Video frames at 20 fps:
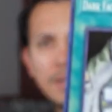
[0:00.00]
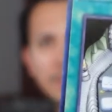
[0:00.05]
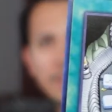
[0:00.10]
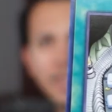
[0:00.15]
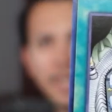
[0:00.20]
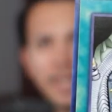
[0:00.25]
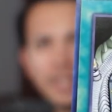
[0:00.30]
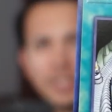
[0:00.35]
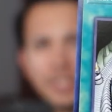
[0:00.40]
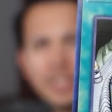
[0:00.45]

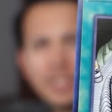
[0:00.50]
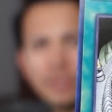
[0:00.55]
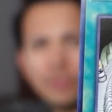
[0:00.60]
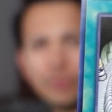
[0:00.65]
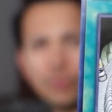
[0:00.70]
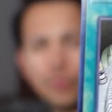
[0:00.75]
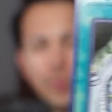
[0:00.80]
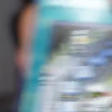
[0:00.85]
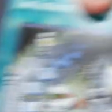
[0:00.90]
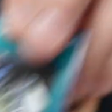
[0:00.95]
Like season
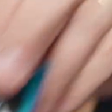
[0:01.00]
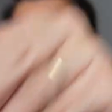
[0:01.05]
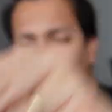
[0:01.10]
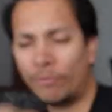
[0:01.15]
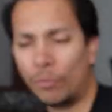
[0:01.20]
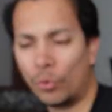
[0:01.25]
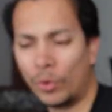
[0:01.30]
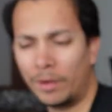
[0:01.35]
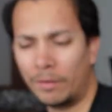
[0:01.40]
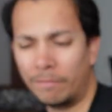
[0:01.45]
three,
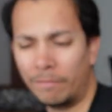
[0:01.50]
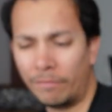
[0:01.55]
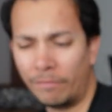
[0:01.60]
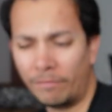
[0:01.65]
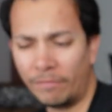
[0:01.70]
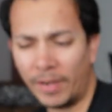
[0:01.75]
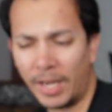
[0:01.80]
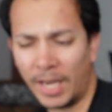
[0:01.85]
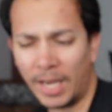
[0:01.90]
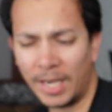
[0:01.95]
four, and
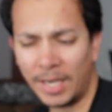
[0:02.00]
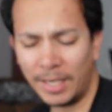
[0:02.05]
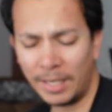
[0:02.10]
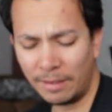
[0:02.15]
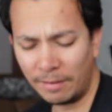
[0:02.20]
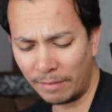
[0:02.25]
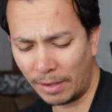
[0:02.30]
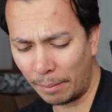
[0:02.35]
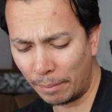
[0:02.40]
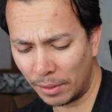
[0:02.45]

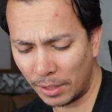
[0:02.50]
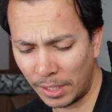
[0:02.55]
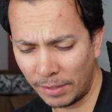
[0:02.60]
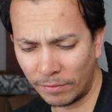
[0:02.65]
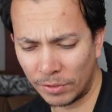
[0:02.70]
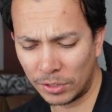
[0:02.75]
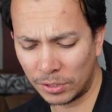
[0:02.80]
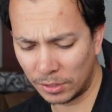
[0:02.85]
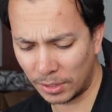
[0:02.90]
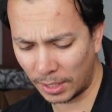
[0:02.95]
five, I
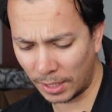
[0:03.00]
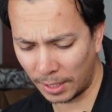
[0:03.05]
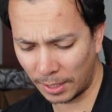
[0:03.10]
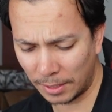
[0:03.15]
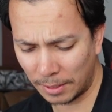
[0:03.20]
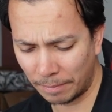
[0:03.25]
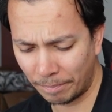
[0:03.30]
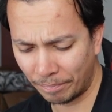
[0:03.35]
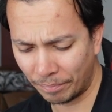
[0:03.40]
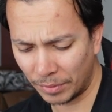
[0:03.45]
believe it's like
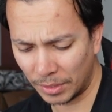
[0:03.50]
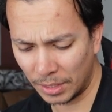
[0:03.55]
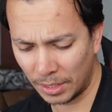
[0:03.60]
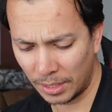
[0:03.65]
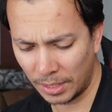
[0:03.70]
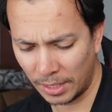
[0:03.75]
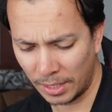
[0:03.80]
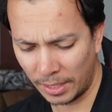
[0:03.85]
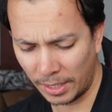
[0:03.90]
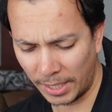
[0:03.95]

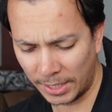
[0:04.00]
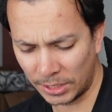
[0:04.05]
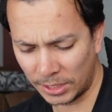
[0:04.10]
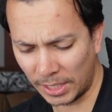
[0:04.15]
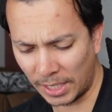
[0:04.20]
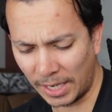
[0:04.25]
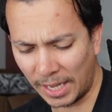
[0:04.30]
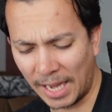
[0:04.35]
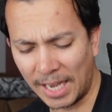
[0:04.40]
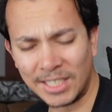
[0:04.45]
it's
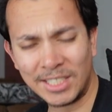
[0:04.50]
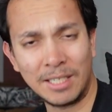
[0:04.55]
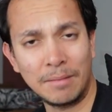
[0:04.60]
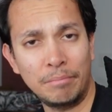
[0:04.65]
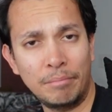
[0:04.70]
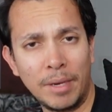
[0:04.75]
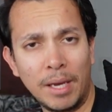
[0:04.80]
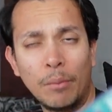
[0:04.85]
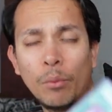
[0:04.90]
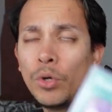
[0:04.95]
not as
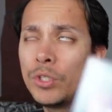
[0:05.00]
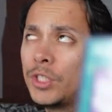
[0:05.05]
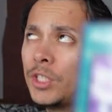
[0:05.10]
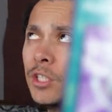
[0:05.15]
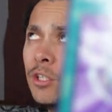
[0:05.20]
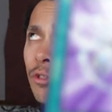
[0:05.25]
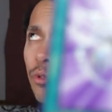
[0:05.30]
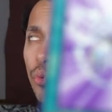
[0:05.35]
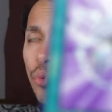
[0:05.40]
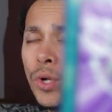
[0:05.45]
in well.
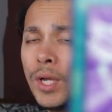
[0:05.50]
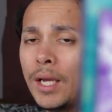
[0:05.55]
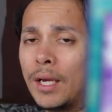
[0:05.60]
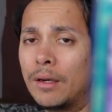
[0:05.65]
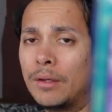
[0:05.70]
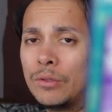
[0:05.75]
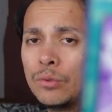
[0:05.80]
Season three uh,